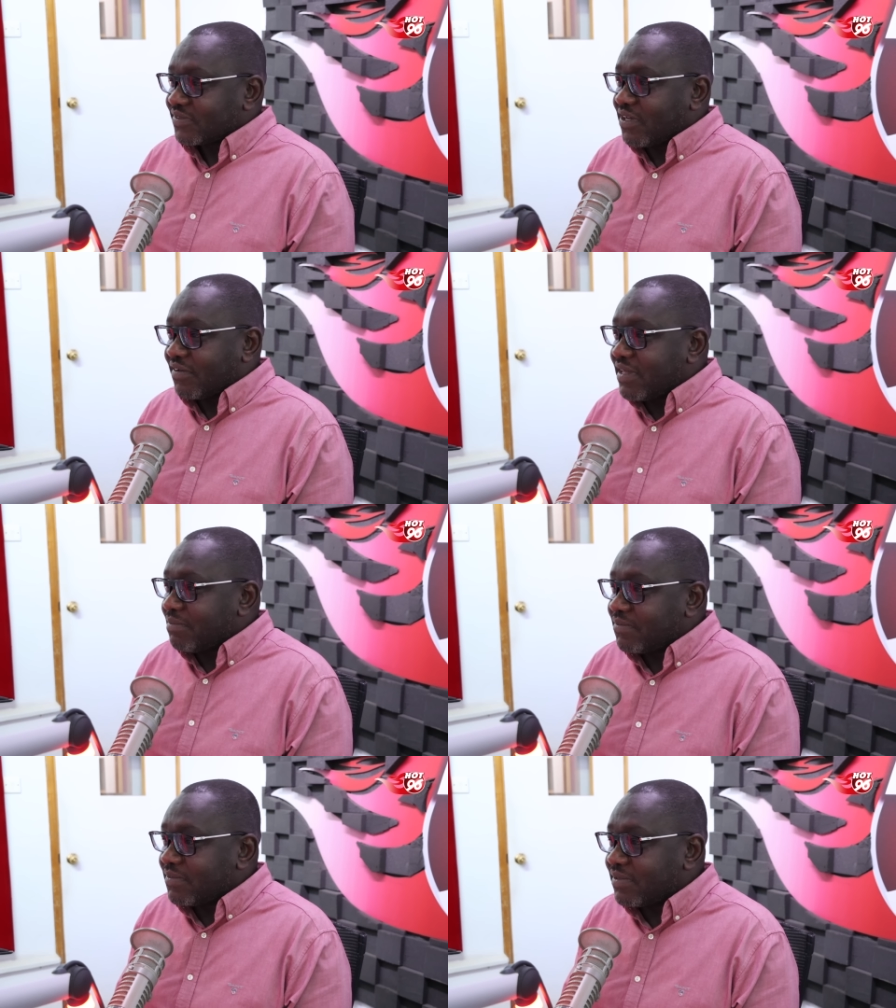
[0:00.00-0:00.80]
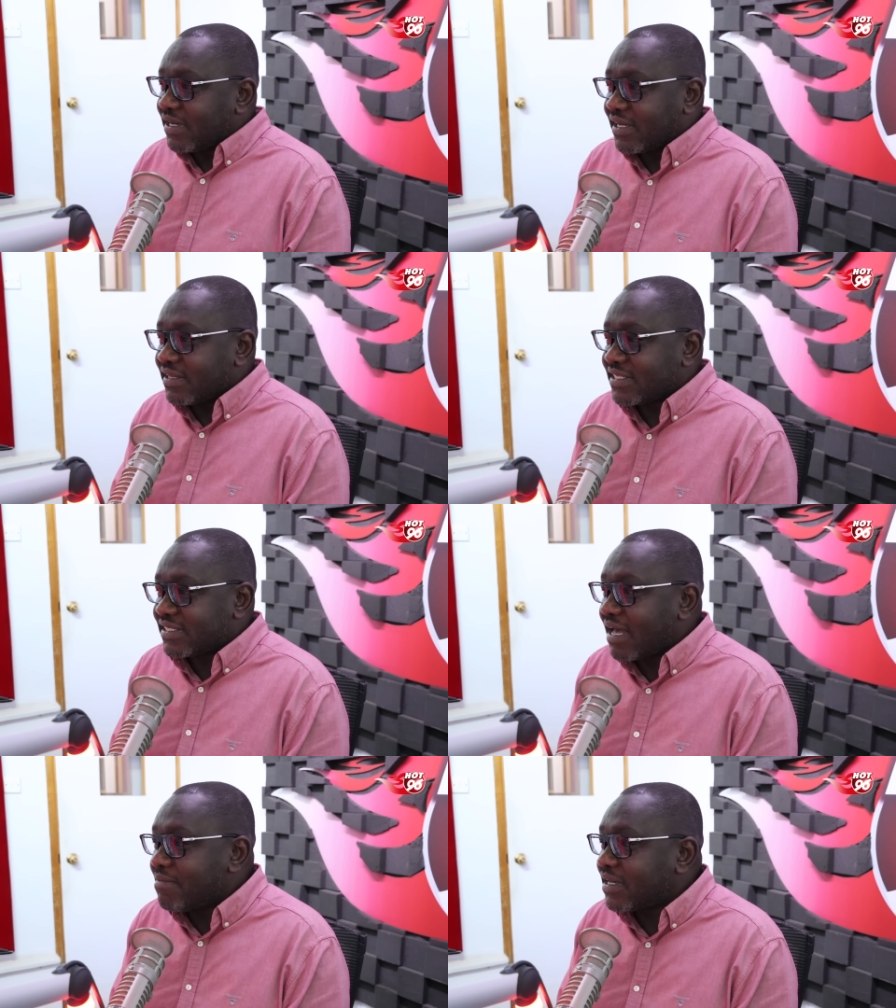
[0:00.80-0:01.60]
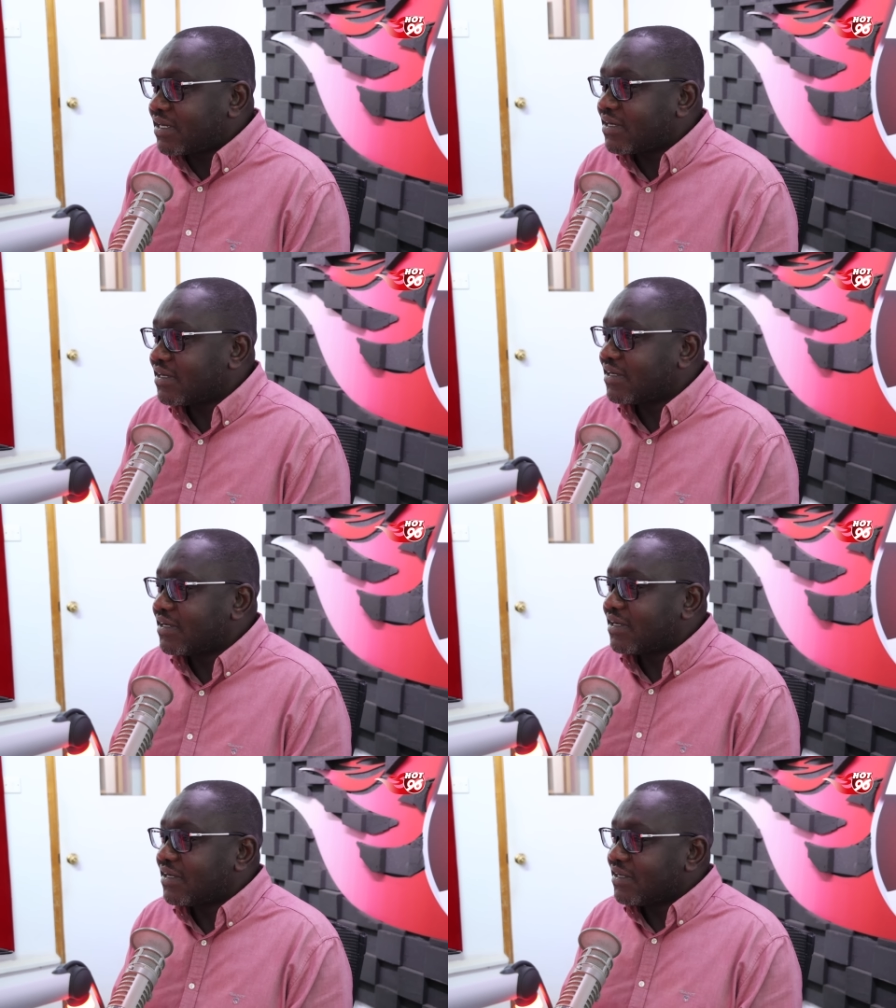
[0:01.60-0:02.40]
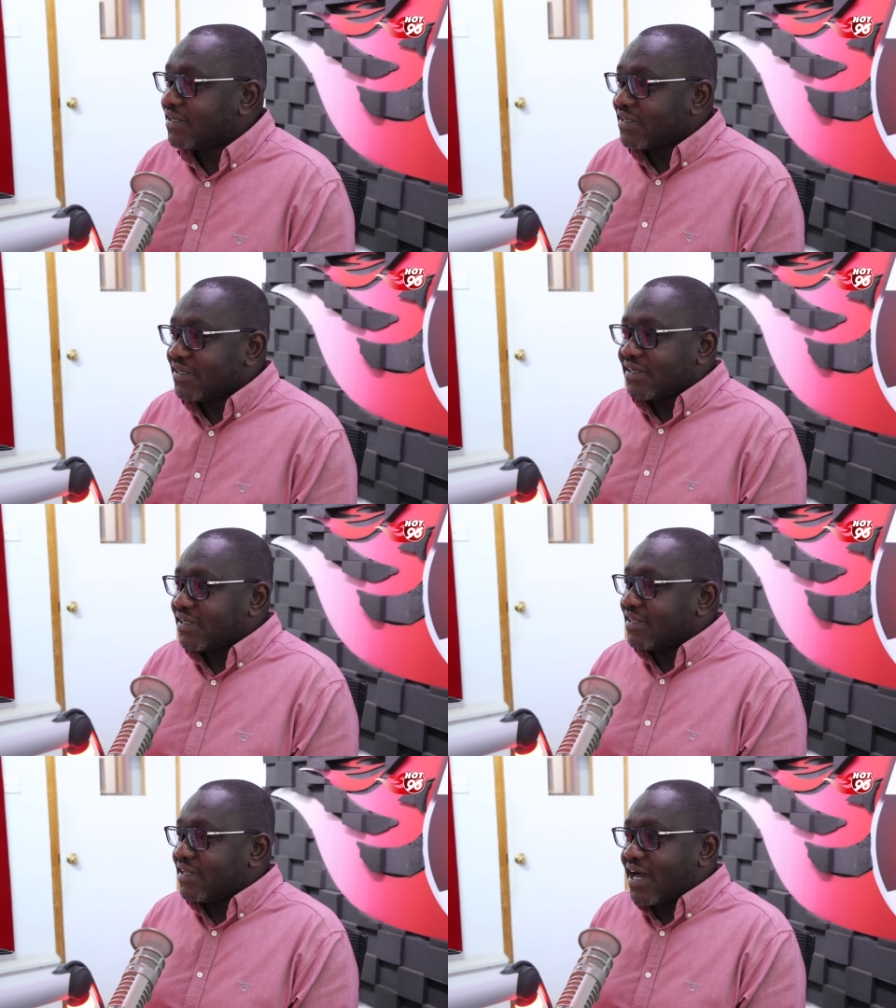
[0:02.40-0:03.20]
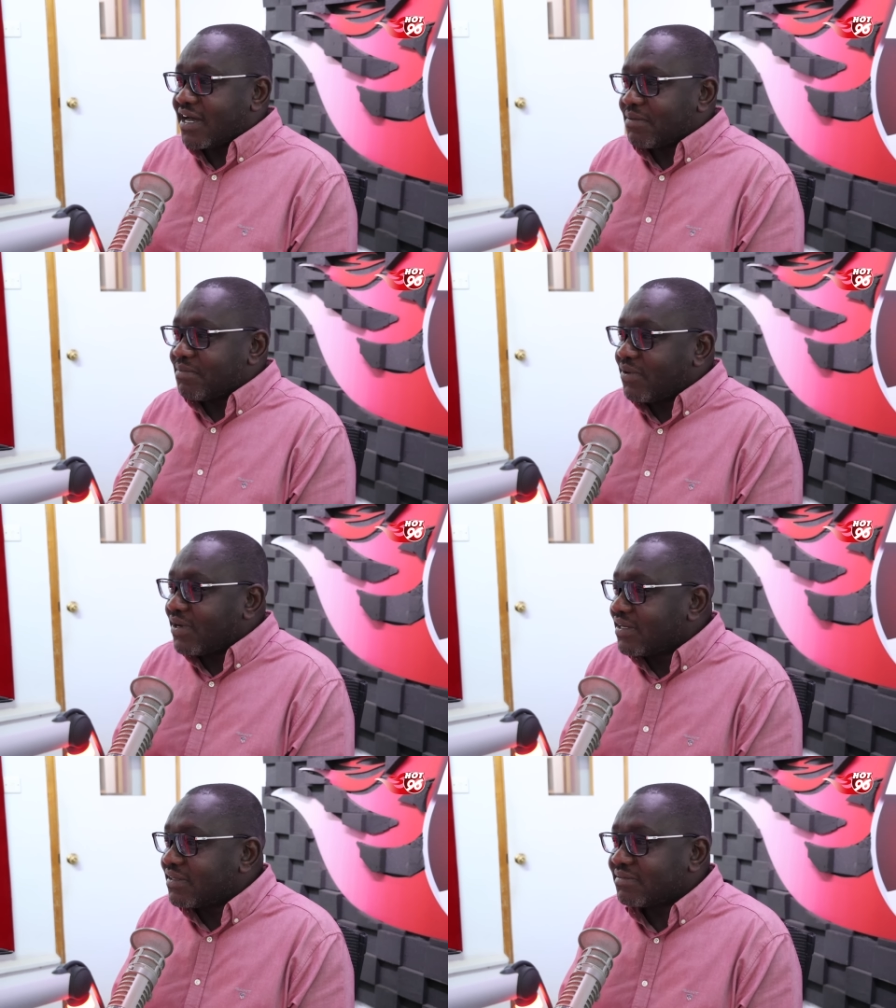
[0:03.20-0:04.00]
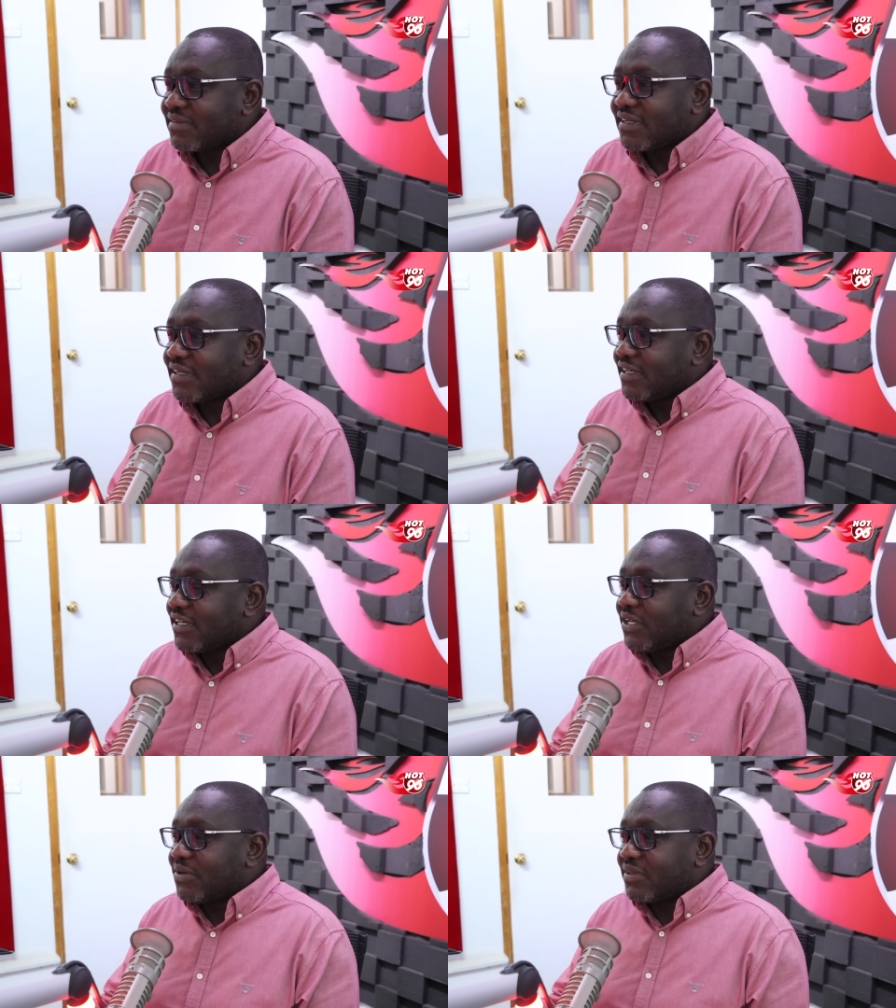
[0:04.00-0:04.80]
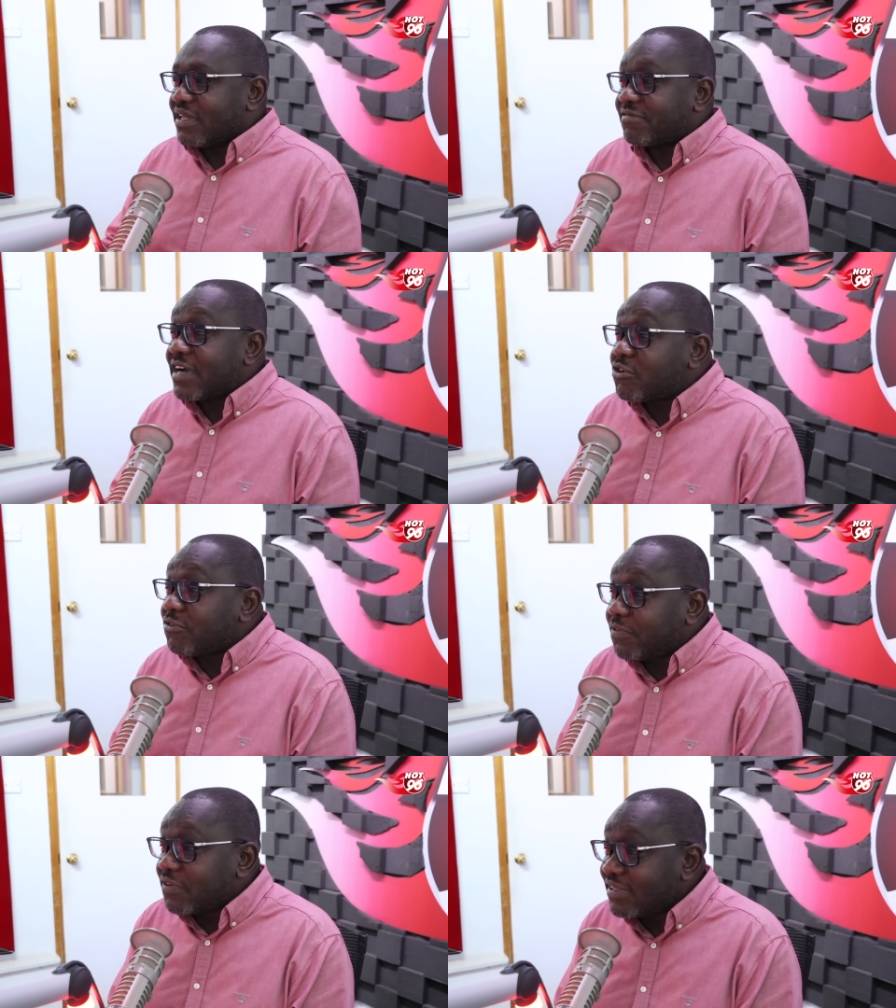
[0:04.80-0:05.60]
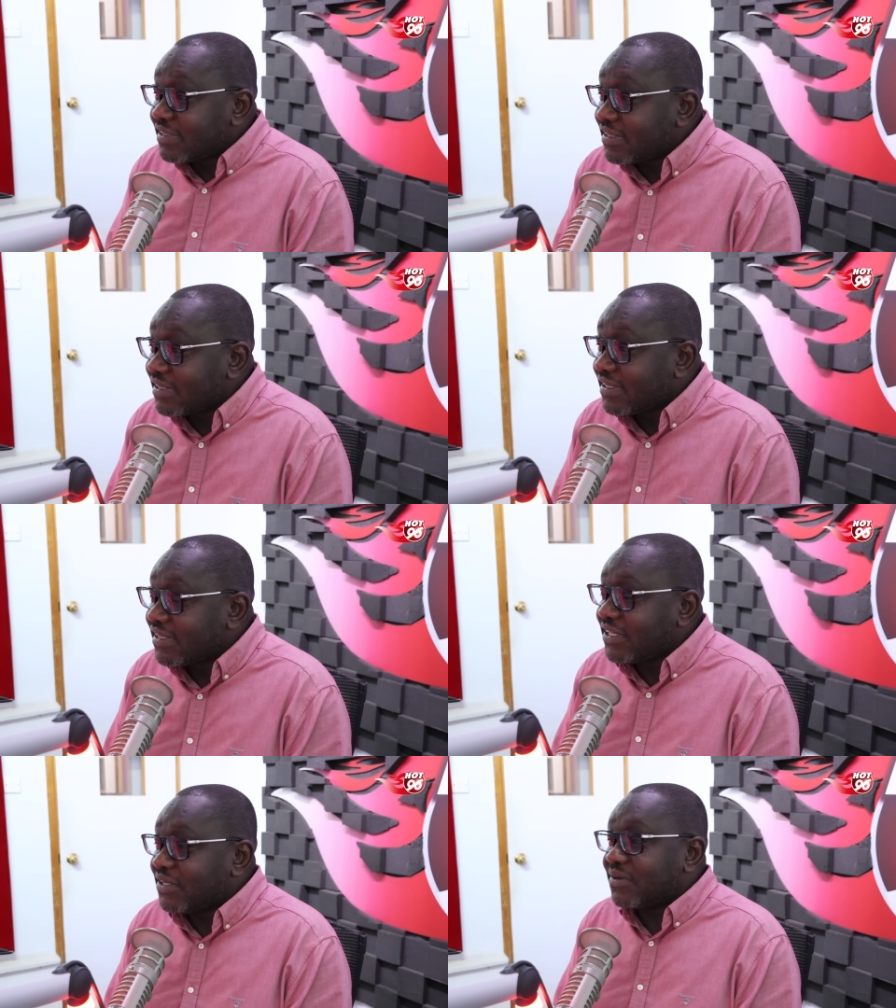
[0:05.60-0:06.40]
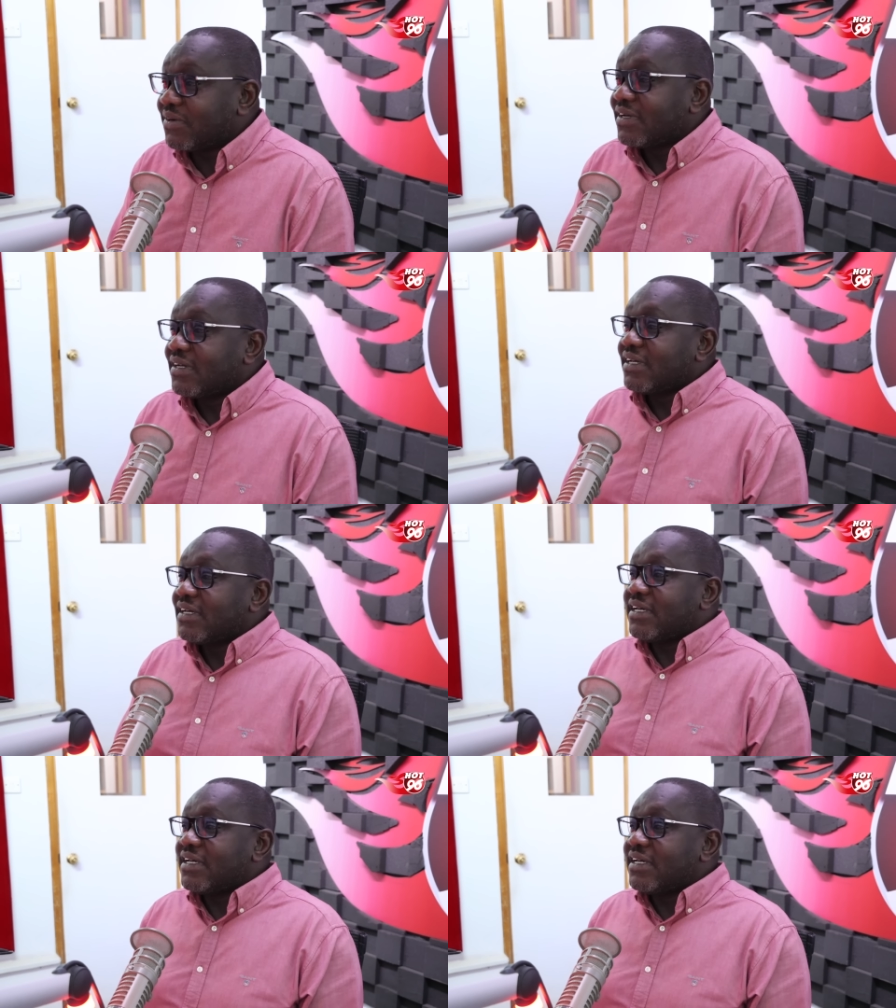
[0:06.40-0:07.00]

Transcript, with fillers: you have the, uh, the Islamic mm -hmm the Arab world. Yes. You know, the Francophone. Yes, Francophone.